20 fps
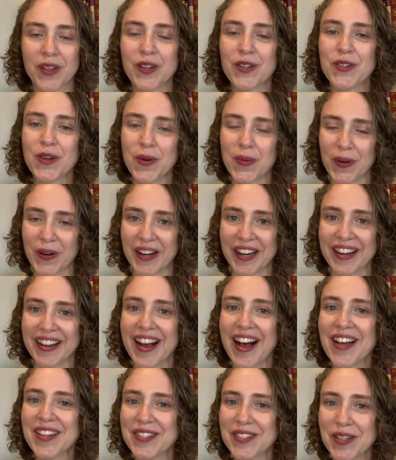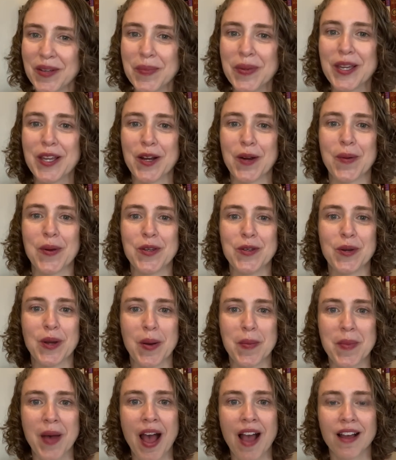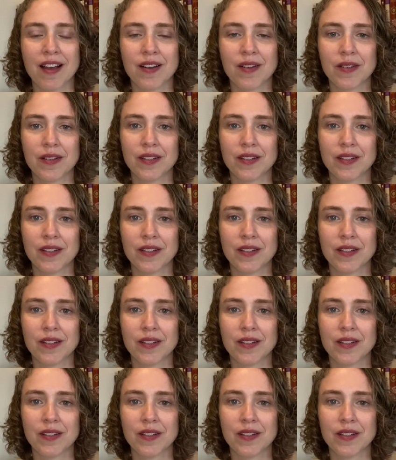Don't worry, I'll still be here when you come back.